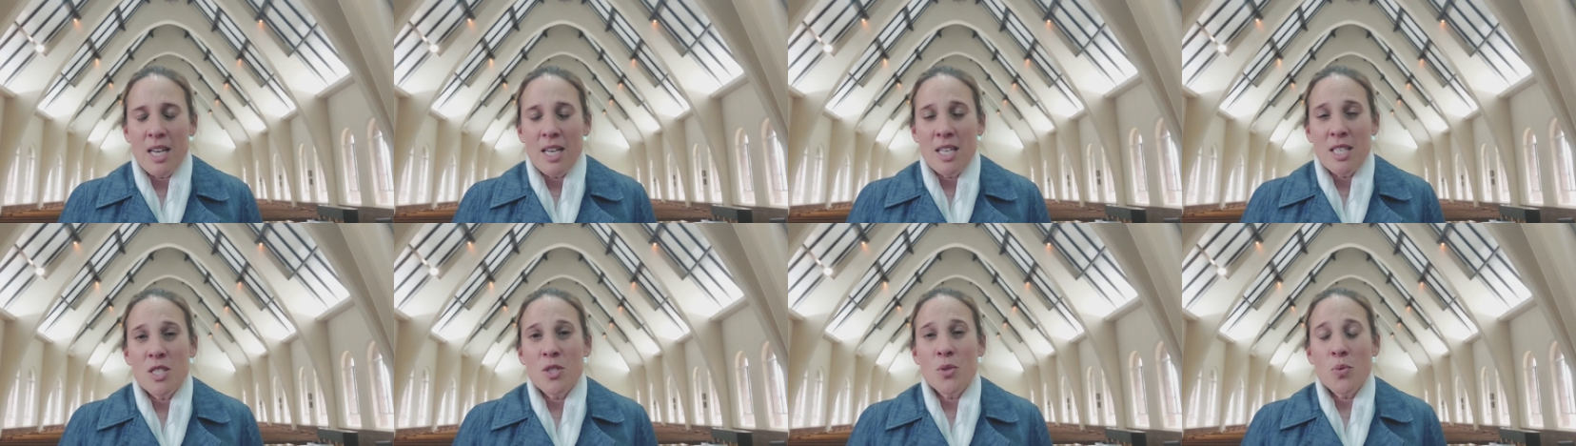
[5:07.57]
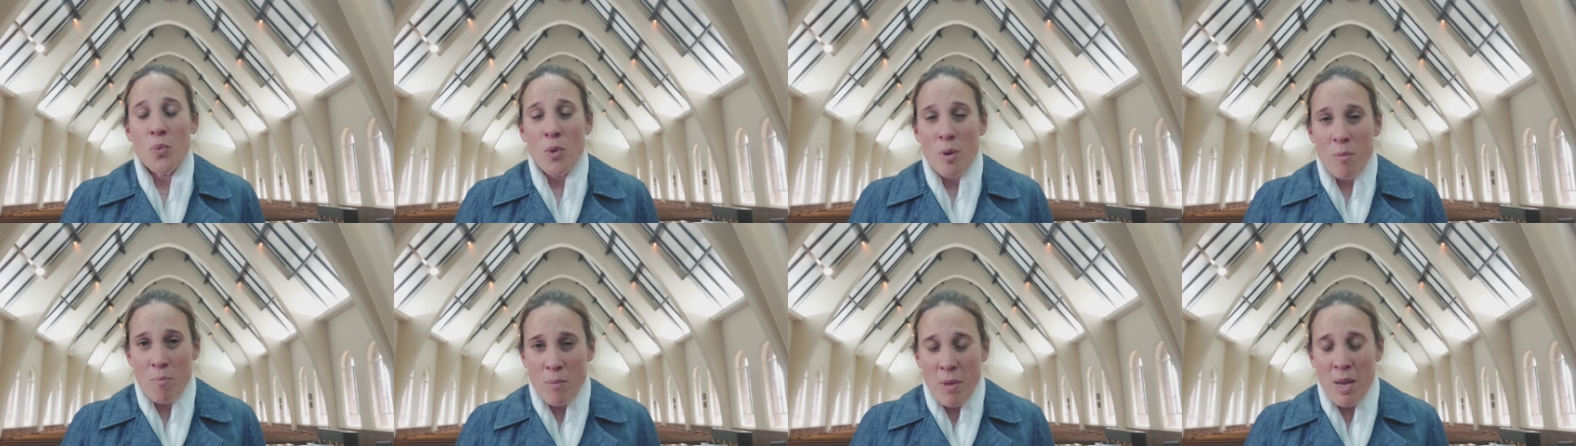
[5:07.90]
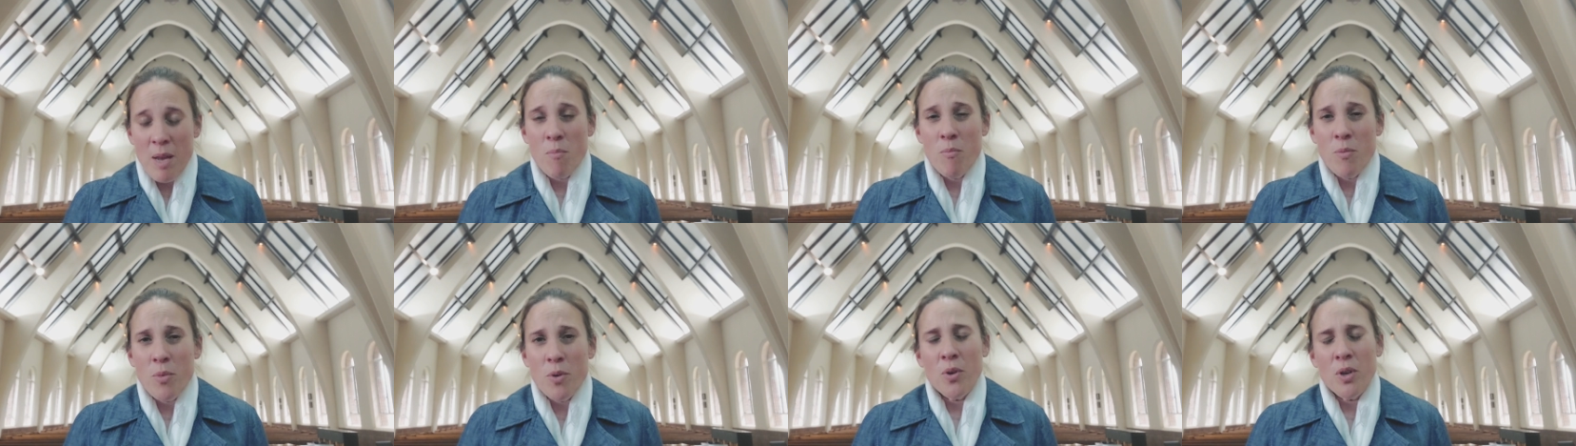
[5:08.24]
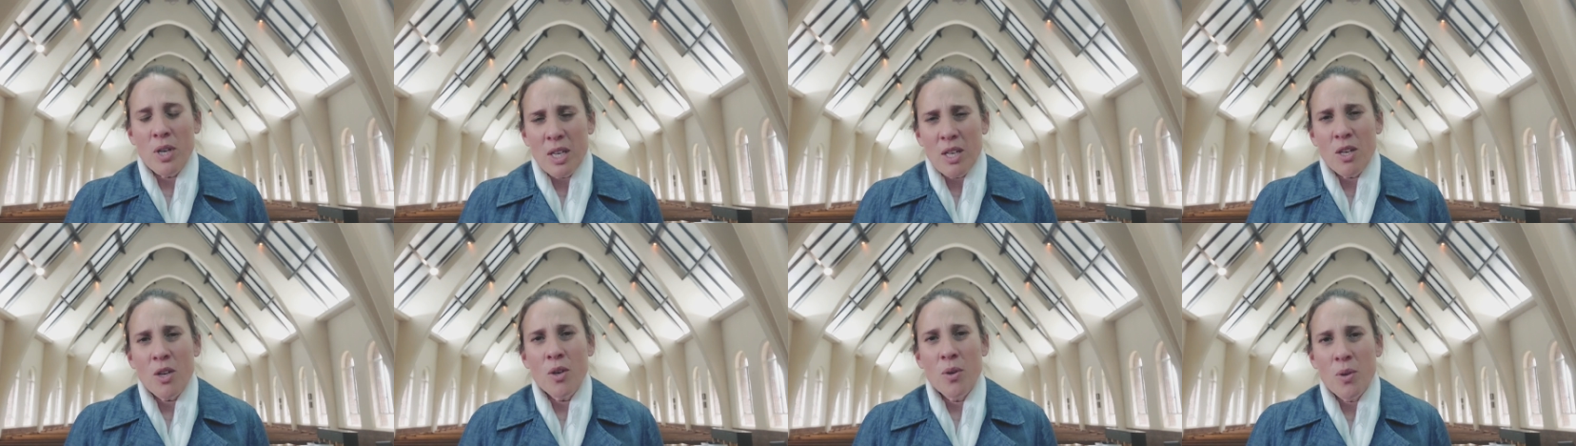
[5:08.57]
is
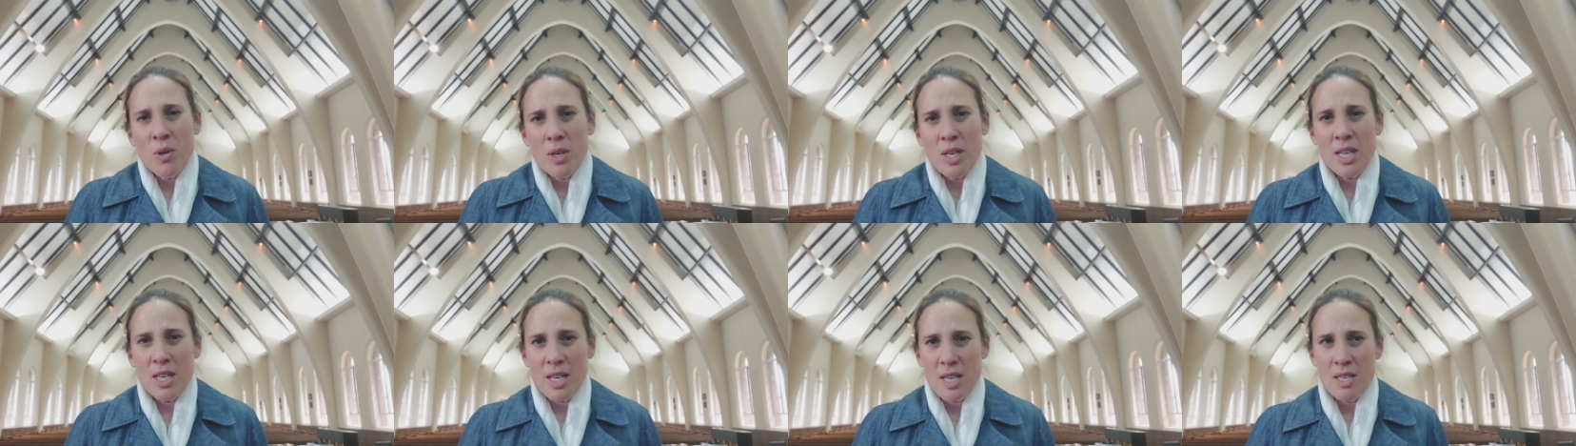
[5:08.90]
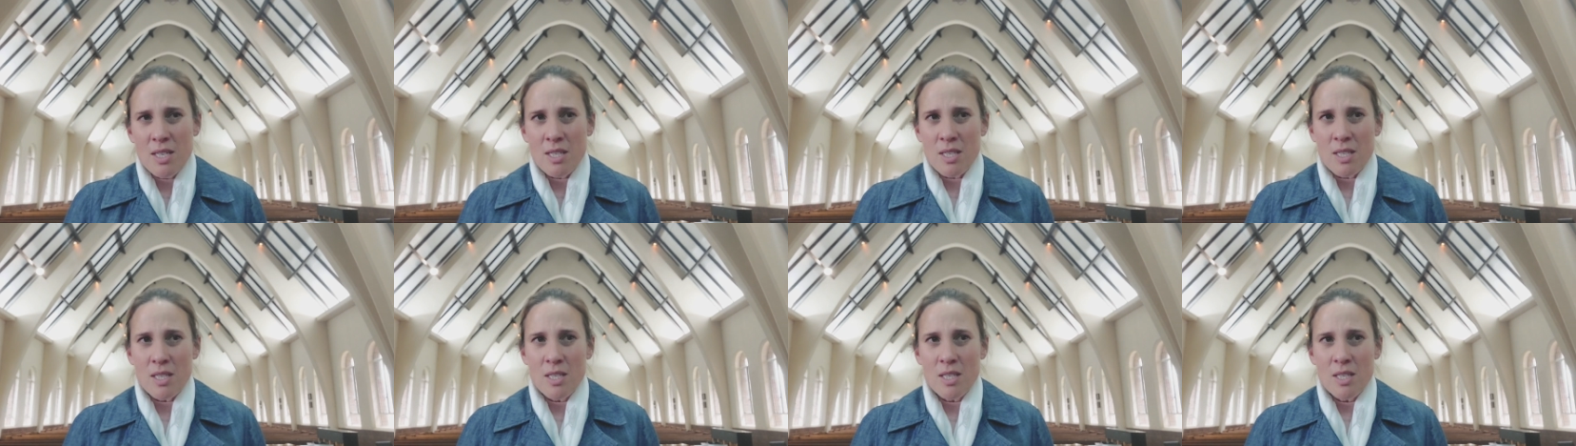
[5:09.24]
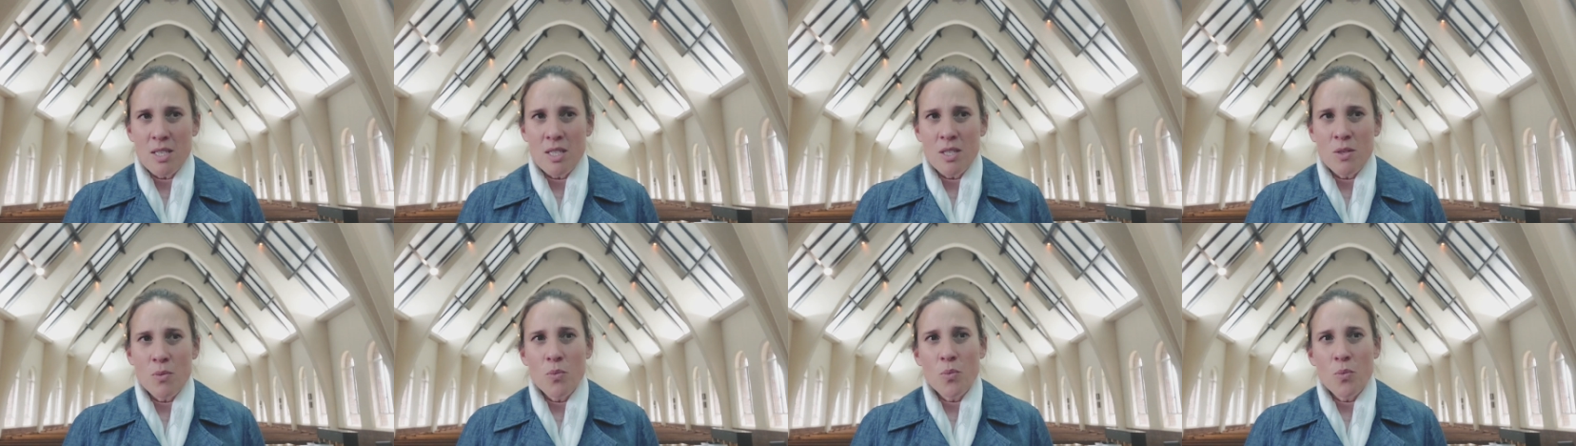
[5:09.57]
remembering who he is,